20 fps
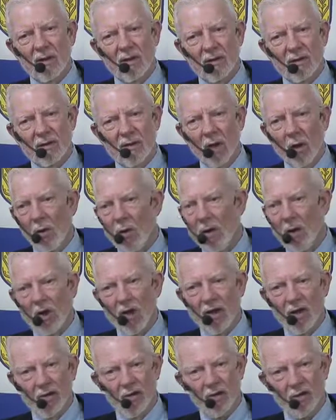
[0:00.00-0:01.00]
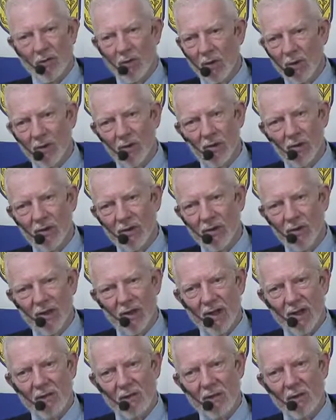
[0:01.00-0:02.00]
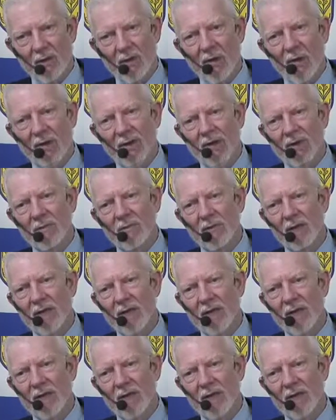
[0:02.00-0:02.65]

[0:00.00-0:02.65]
no cause for a burden to come upon him,